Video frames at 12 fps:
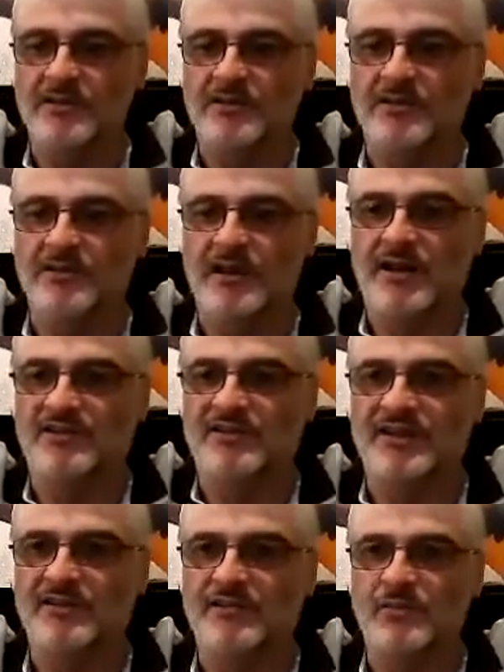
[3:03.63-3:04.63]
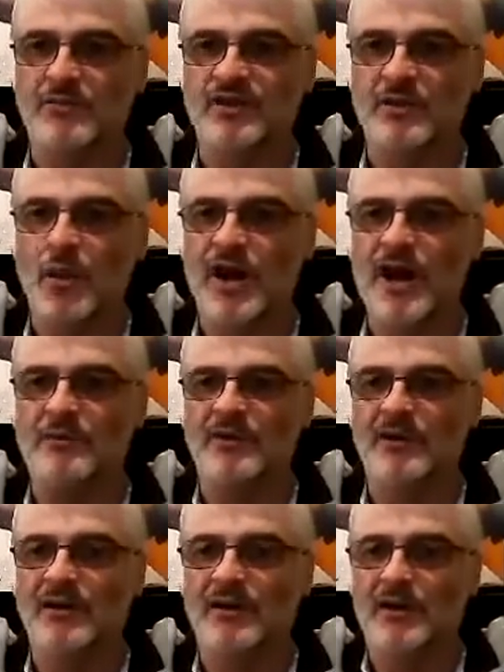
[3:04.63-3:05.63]
and see what happened. I
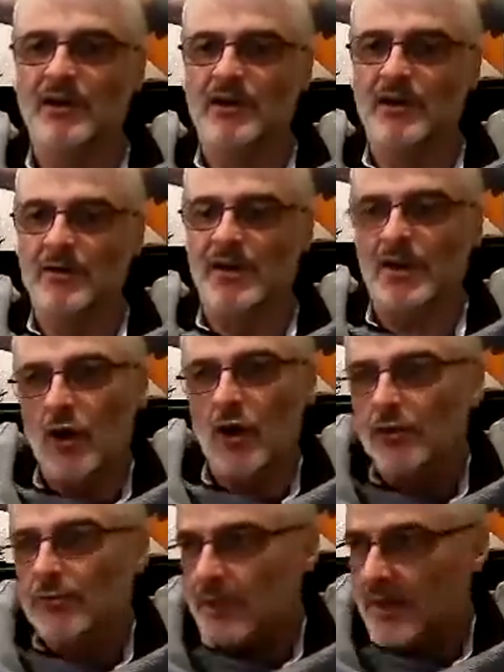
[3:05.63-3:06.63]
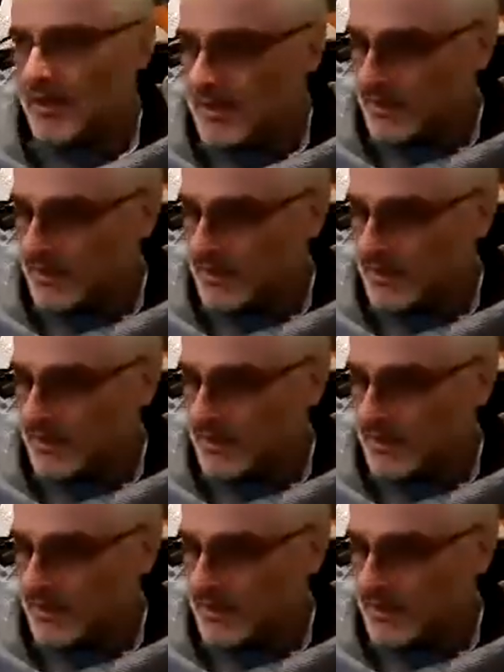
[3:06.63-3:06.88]
mean, it could be